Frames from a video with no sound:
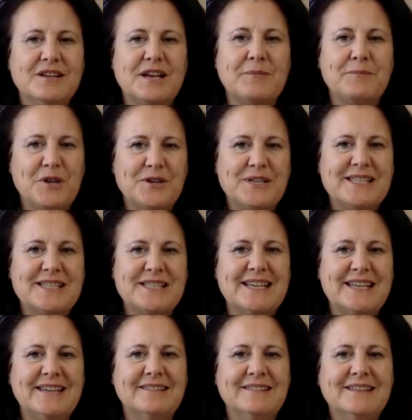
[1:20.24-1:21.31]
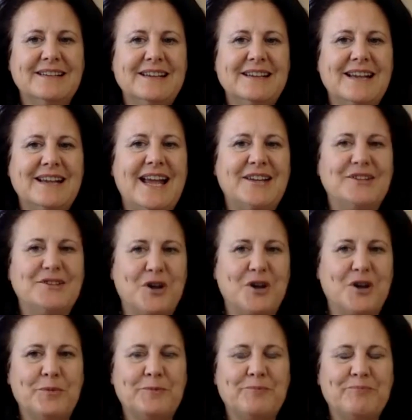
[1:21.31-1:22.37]
community, and
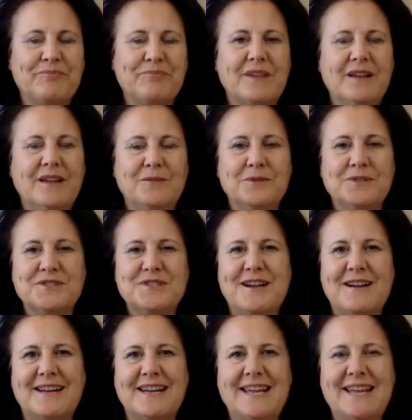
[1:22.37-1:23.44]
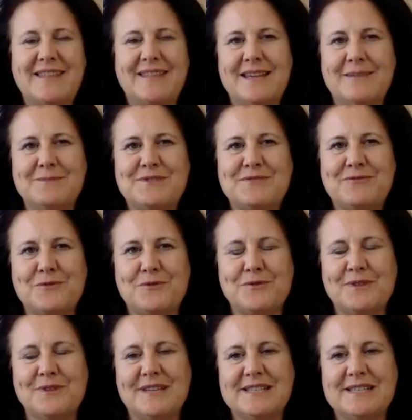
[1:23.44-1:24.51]
hope, which are key themes
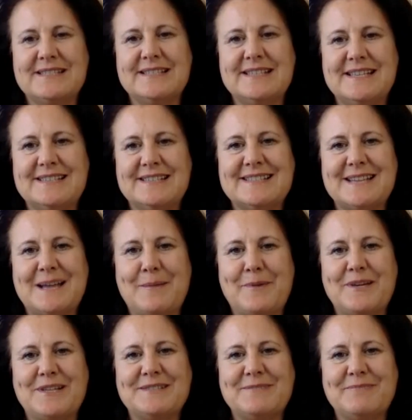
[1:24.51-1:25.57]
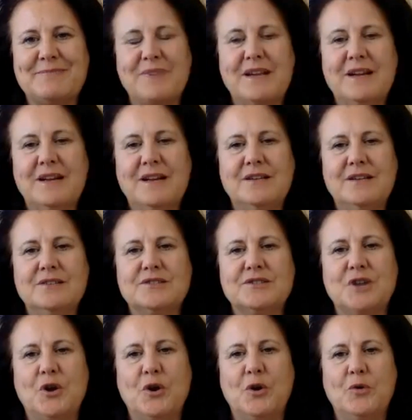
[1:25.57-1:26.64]
for this year's summit.
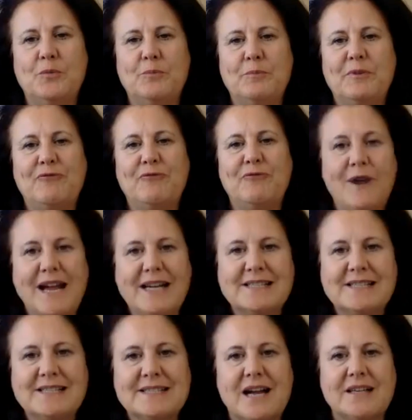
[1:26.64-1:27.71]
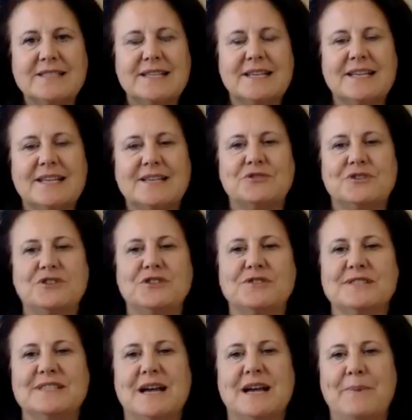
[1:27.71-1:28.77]
So before I start and
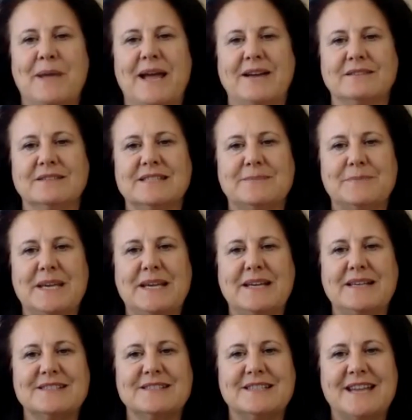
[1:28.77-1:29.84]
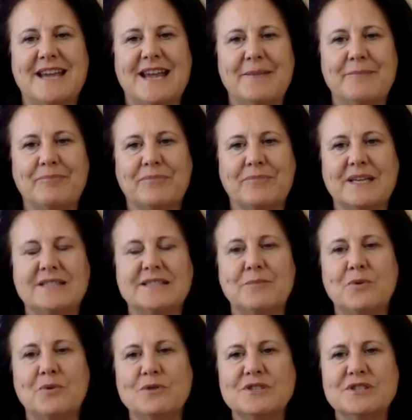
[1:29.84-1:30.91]
introduce our panel speakers today, it's
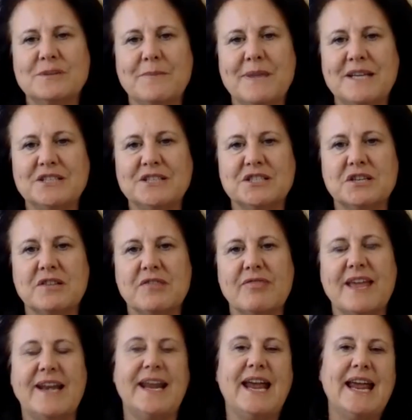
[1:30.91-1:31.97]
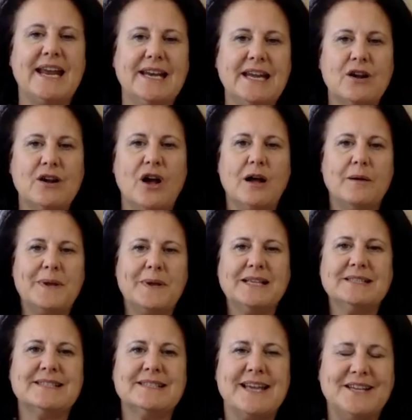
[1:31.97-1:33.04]
important to mention that any
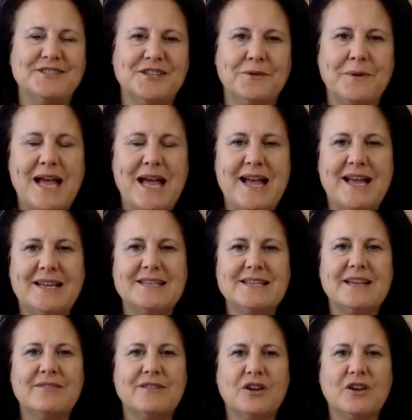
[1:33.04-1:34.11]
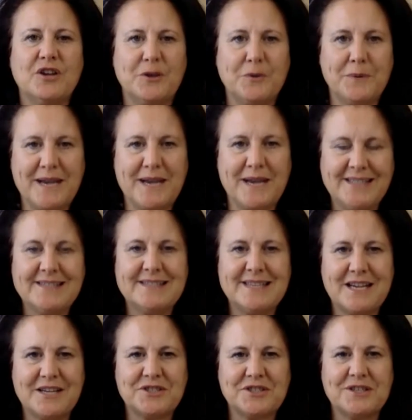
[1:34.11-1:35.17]
comments that you add in the Q&A
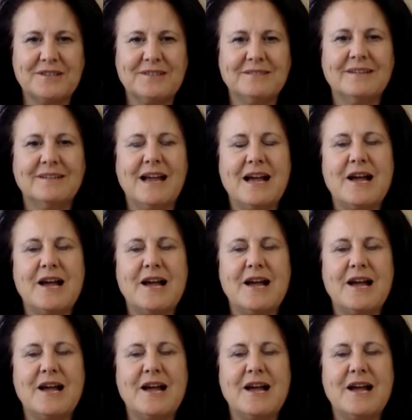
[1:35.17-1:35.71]
section